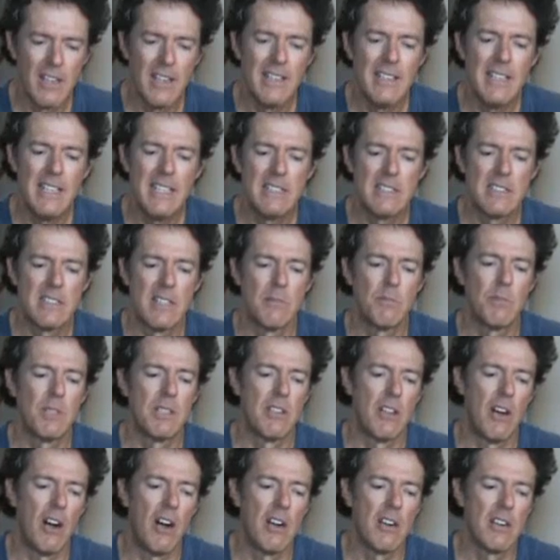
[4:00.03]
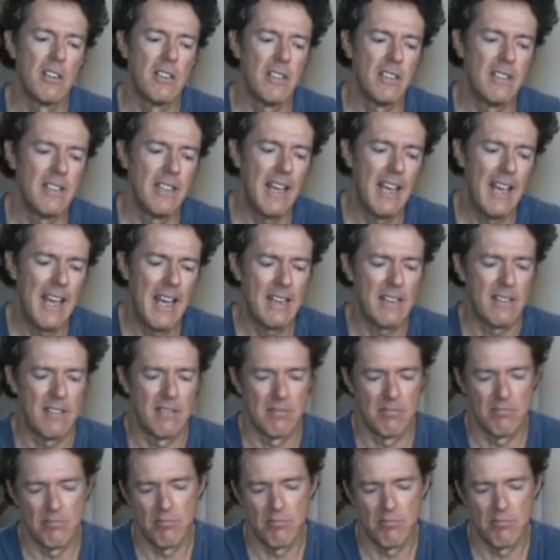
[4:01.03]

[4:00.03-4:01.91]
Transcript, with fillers: going to need something longer than that,